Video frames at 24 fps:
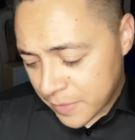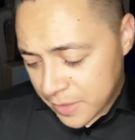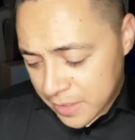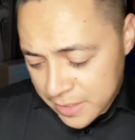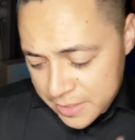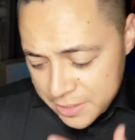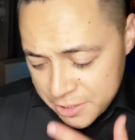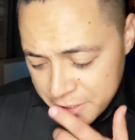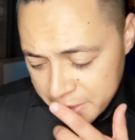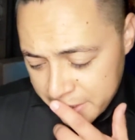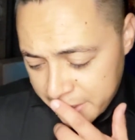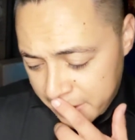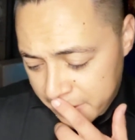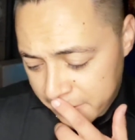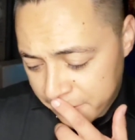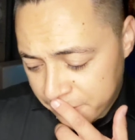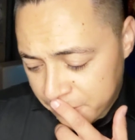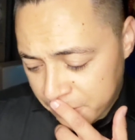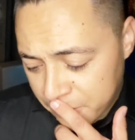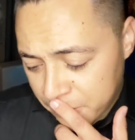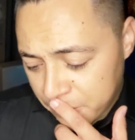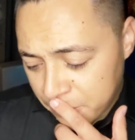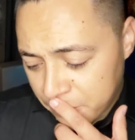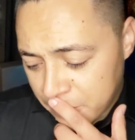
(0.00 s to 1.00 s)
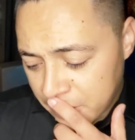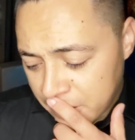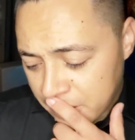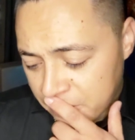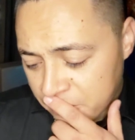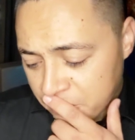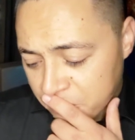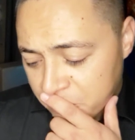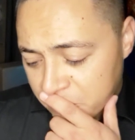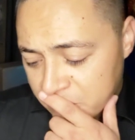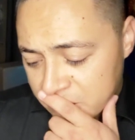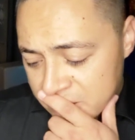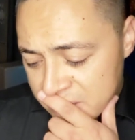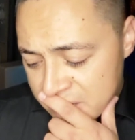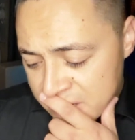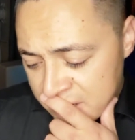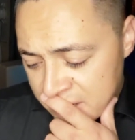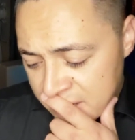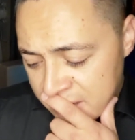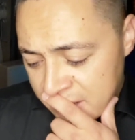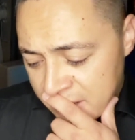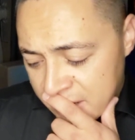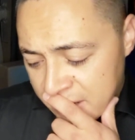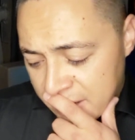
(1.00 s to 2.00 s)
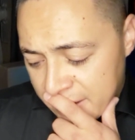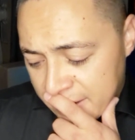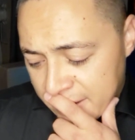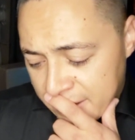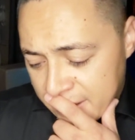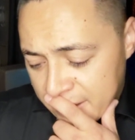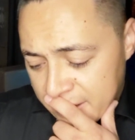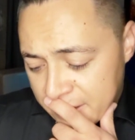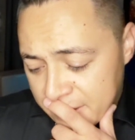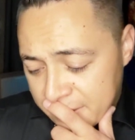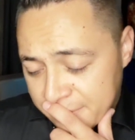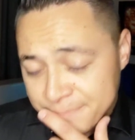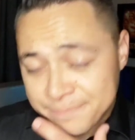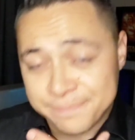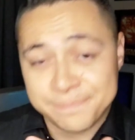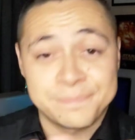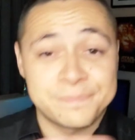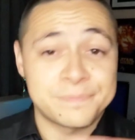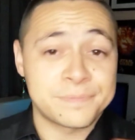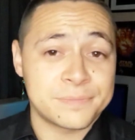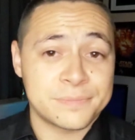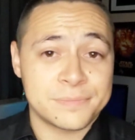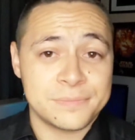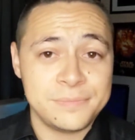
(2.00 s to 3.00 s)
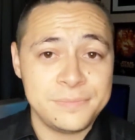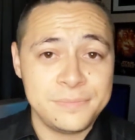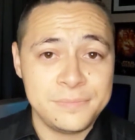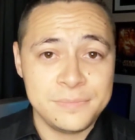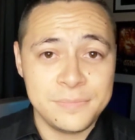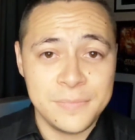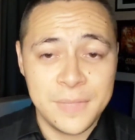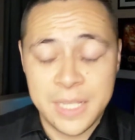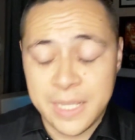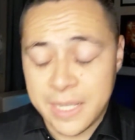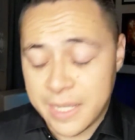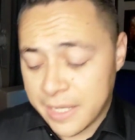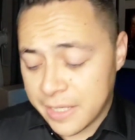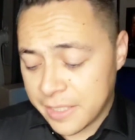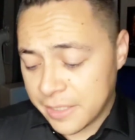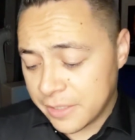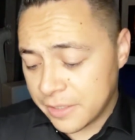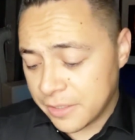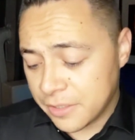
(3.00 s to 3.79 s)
let's check out a few other ones. Hey,